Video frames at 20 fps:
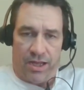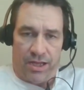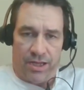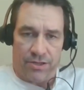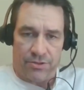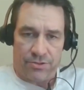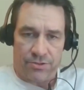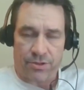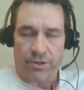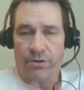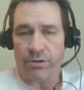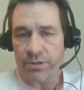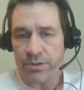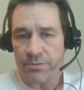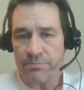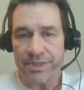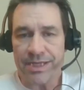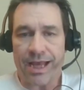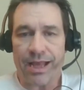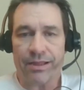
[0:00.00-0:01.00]

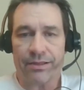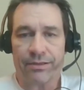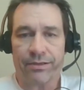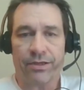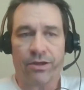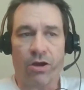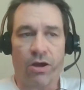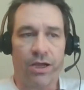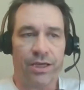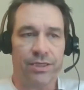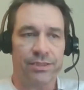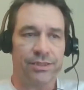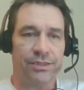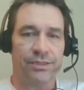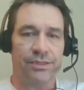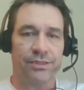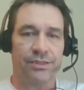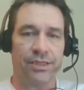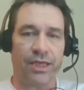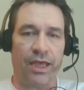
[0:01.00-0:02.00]
Draconis Metallica
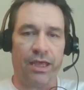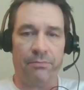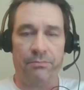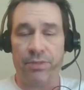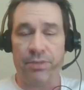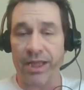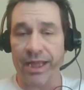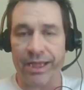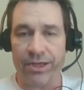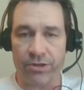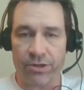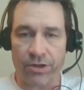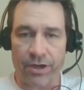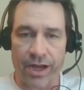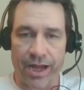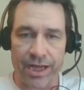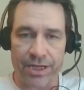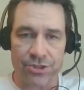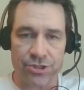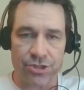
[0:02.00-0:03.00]
causes a plane
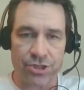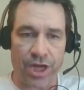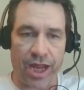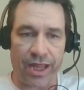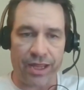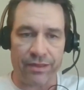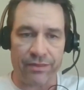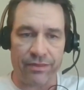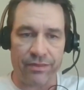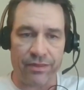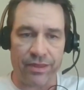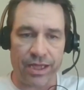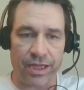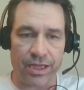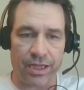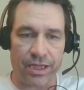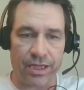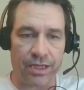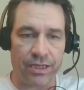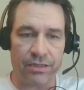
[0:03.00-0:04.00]
crash, and
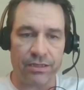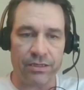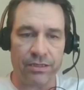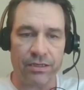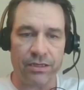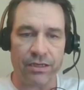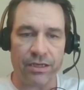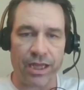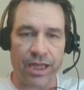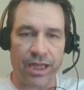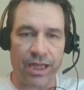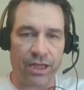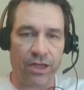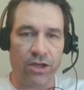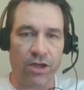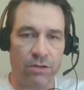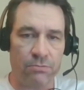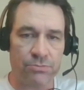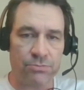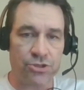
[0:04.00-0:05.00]
then it
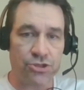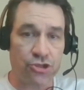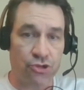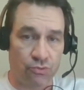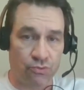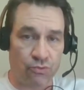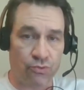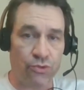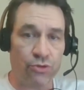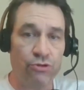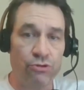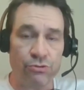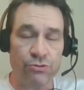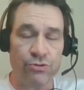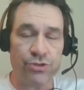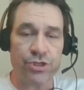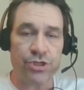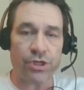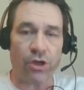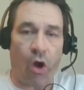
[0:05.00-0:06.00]
comes to
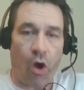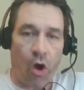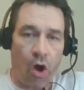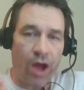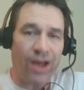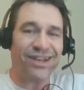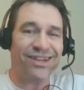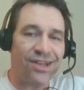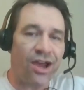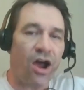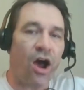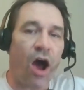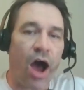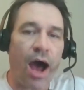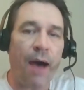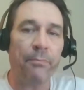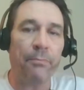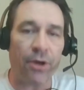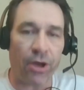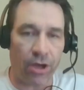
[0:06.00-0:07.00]
roost on
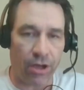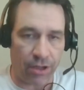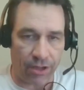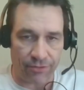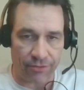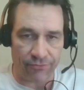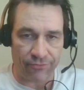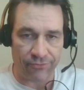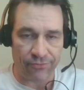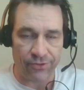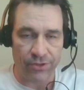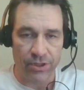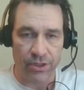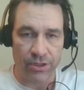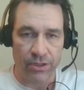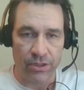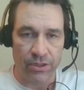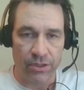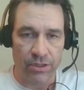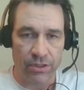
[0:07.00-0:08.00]
top of
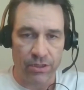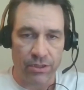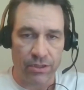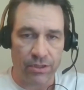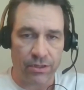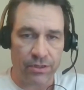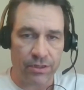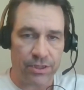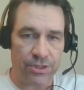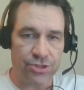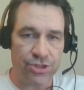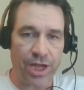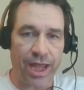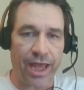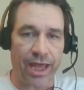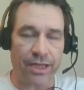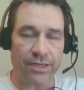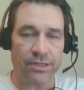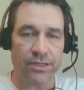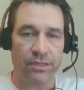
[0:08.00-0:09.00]
the
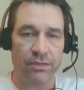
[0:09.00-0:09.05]
jet.